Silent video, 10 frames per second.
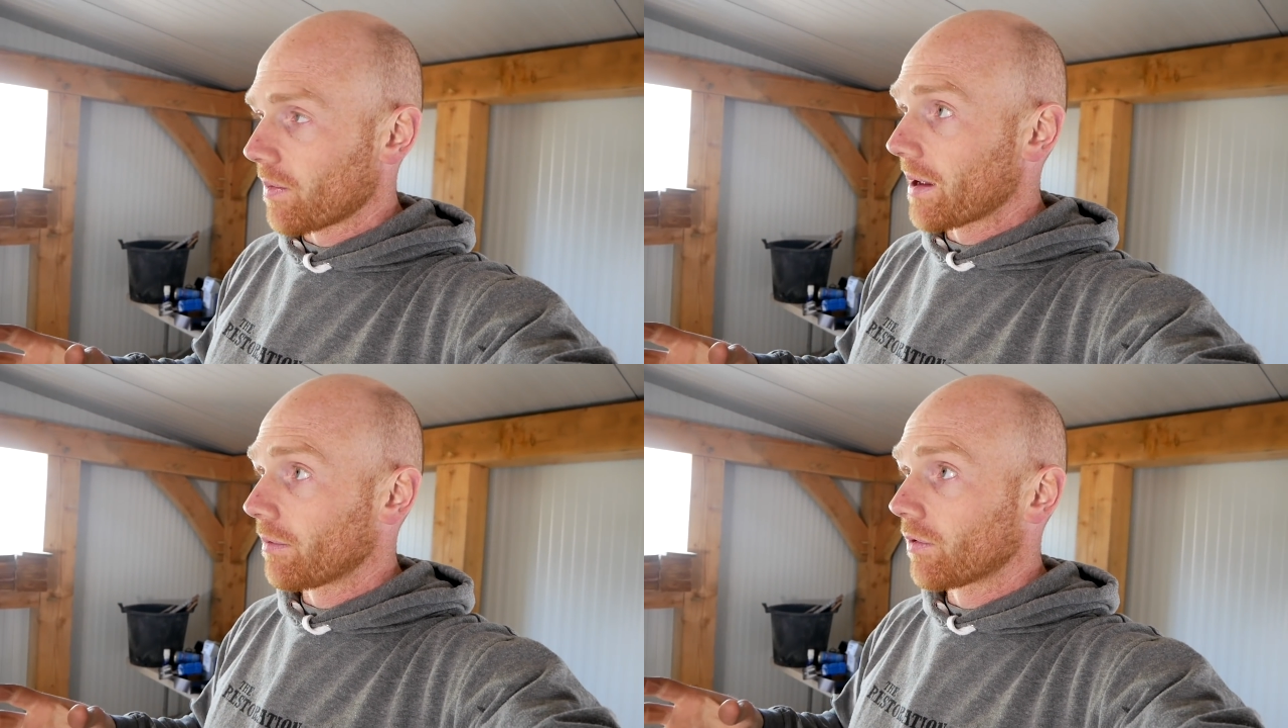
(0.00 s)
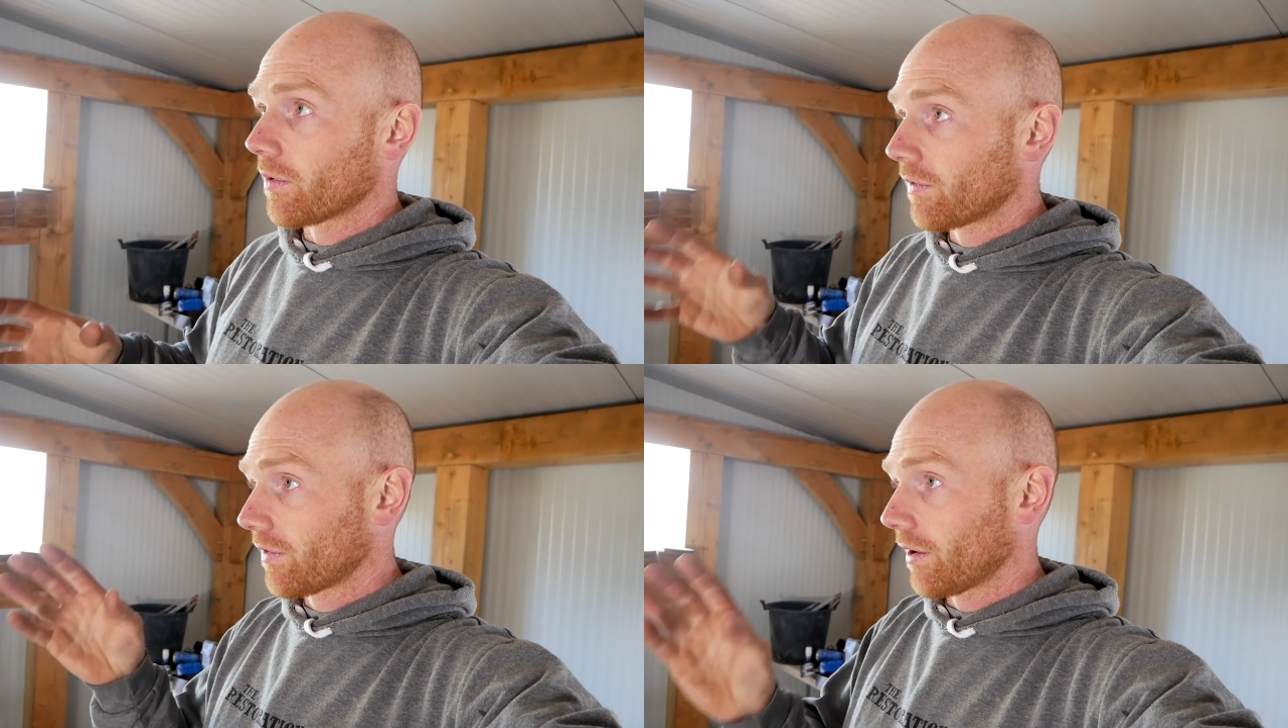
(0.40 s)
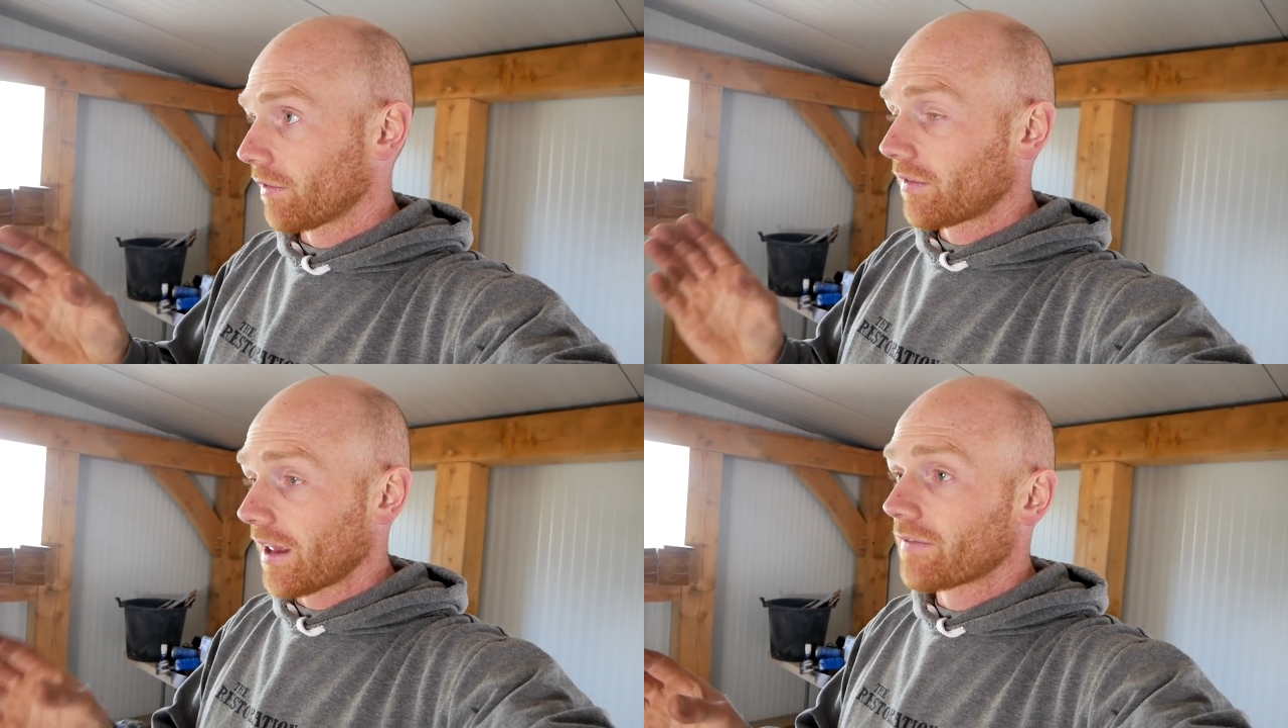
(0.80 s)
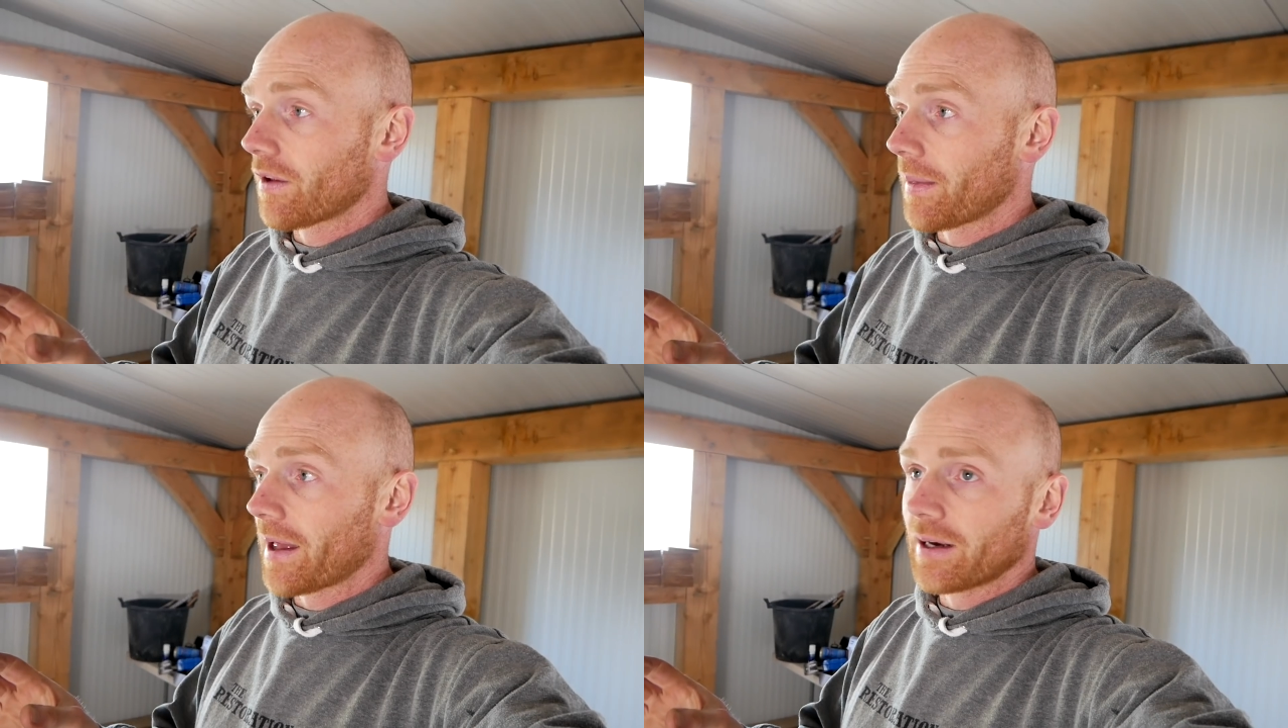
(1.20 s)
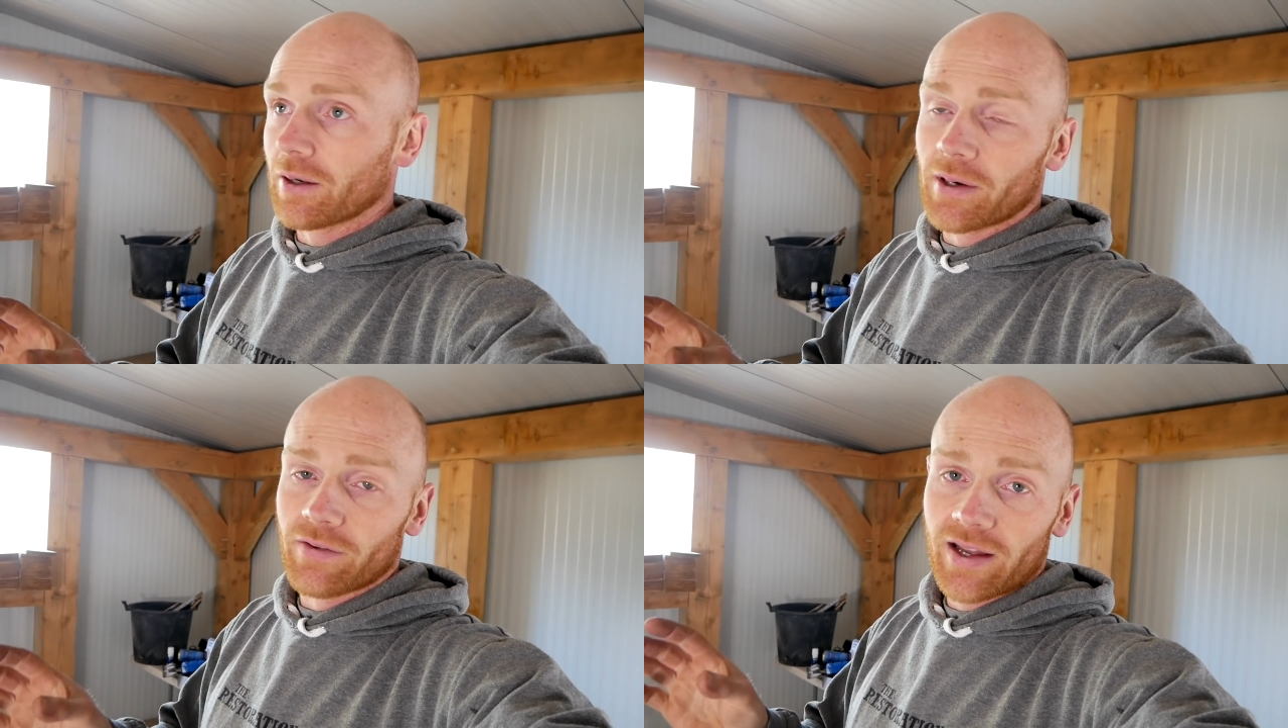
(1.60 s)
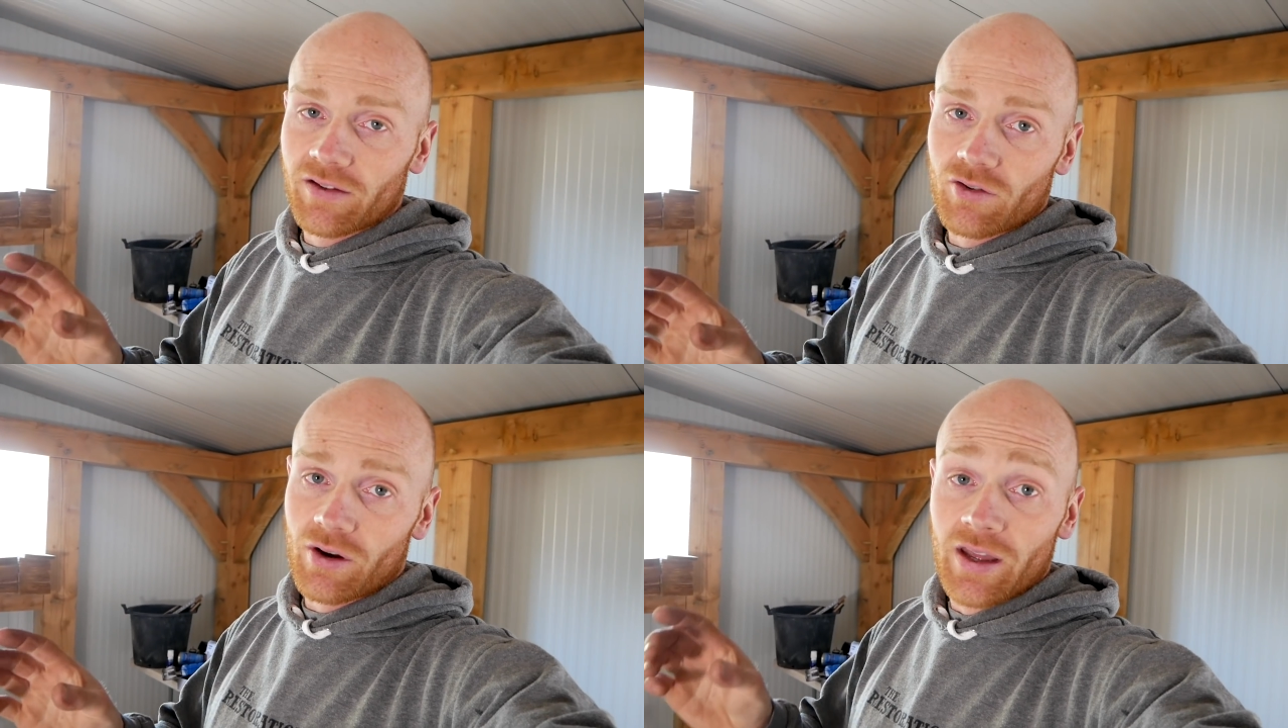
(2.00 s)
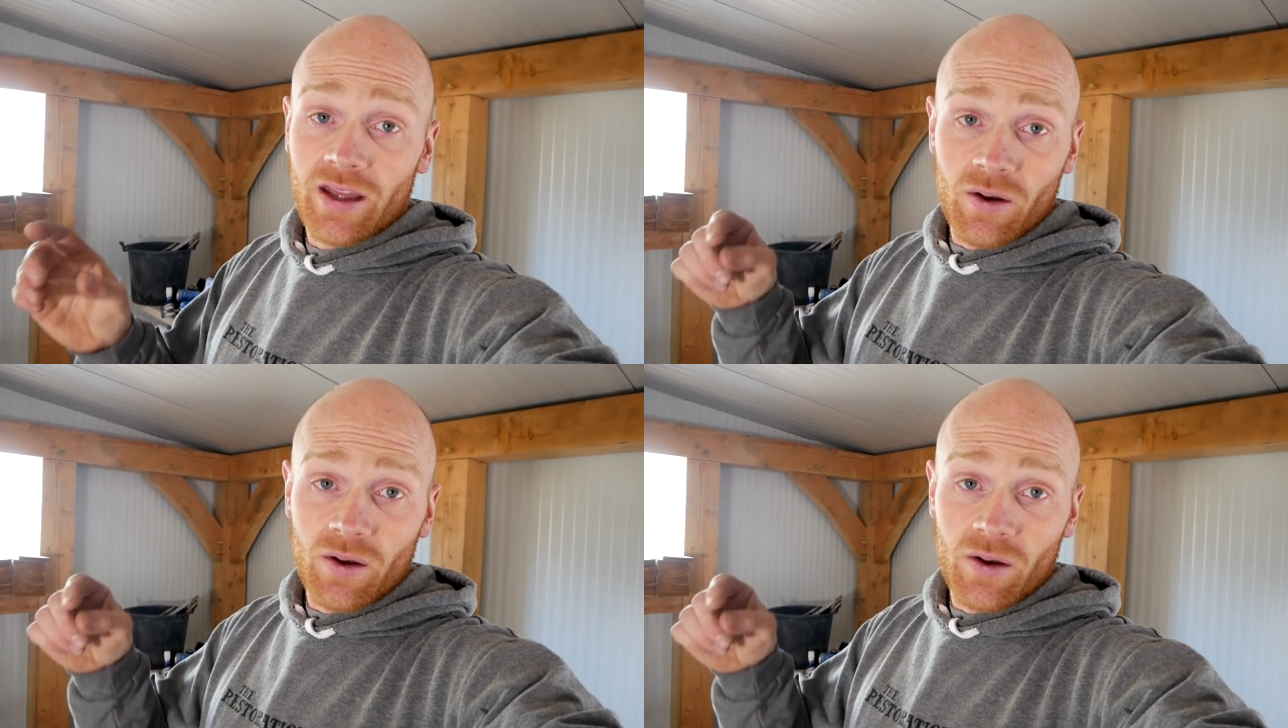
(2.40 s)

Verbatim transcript: to be able to have kind of saved up that little bit of extra.